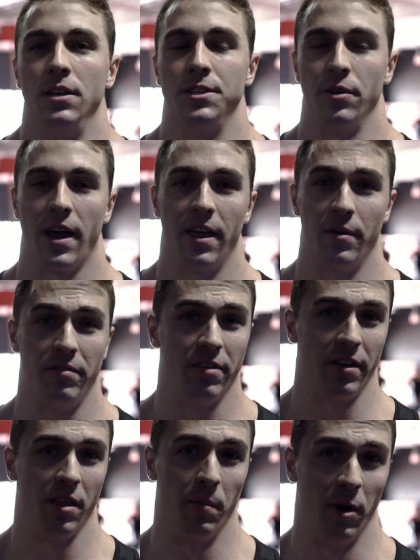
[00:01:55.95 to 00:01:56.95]
So now that we've
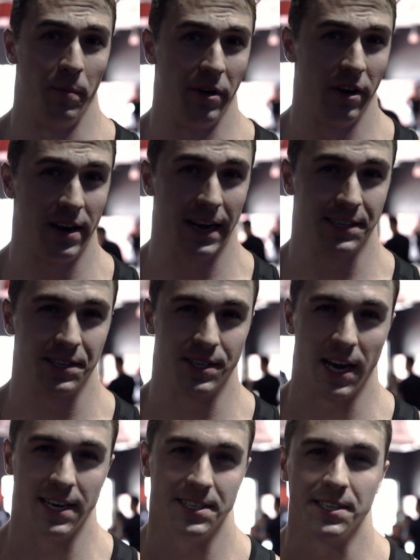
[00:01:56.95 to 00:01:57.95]
done the mobility
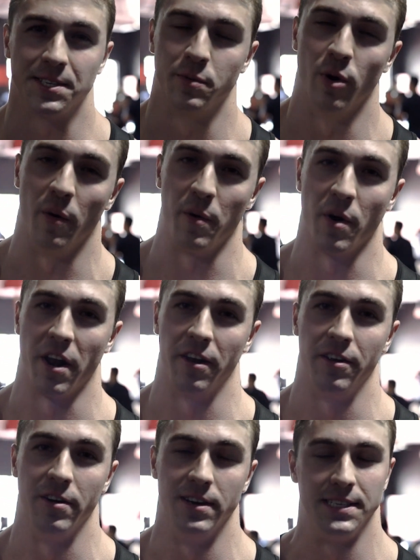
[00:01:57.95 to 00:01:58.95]
exercises, what we wanna
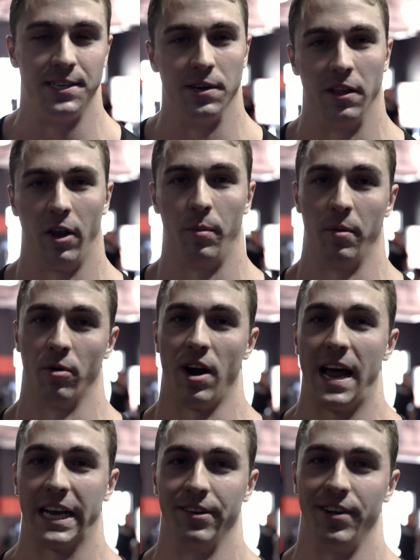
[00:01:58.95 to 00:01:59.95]
do is do a little bit more
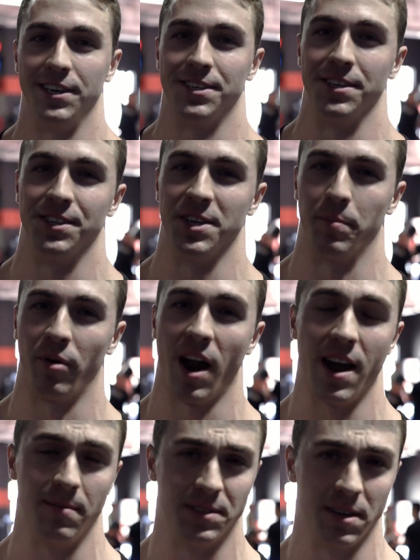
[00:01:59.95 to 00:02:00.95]
activation to
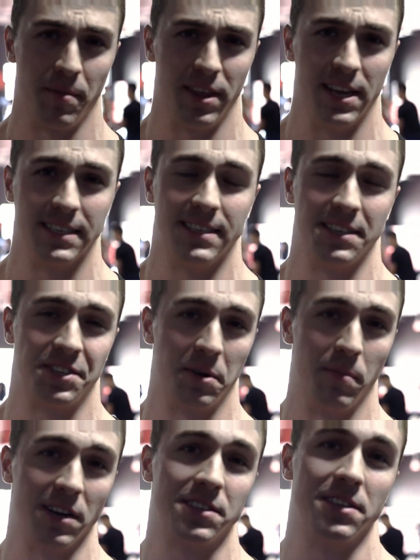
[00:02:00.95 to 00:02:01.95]
prime some of the assister
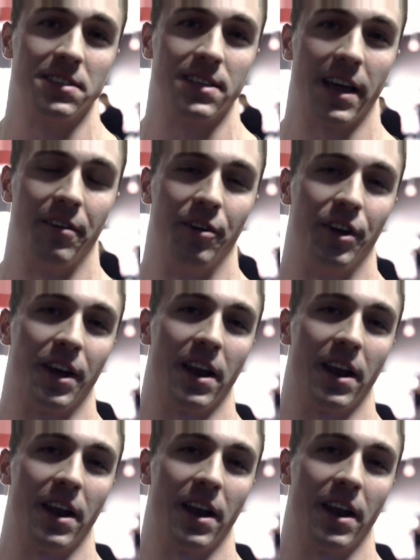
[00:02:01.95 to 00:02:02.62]
muscles that are really